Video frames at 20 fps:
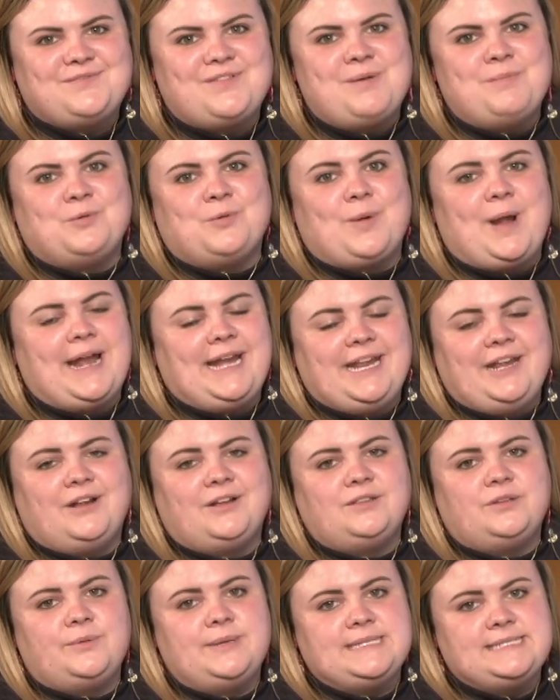filmed right here
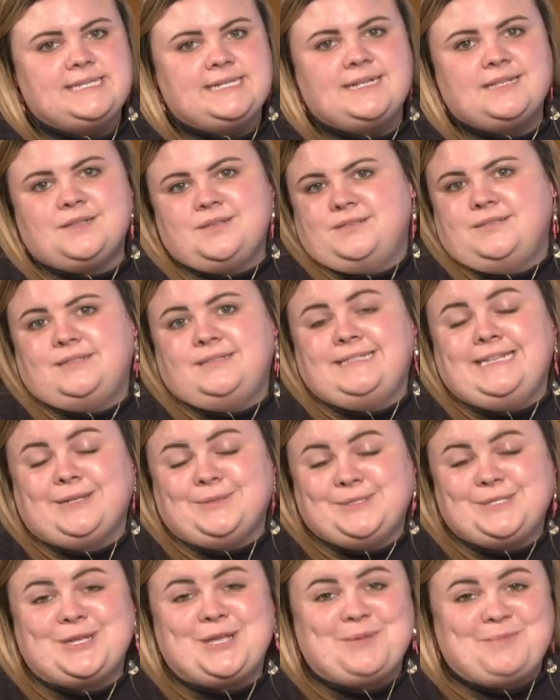at Louisiana
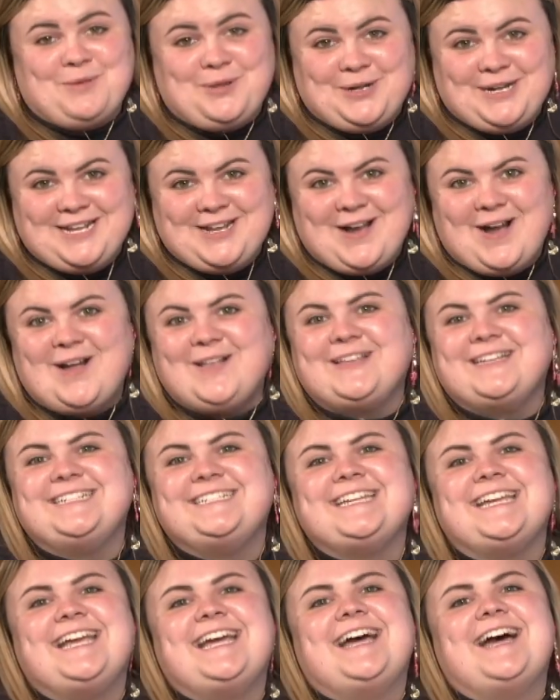Delta Community College.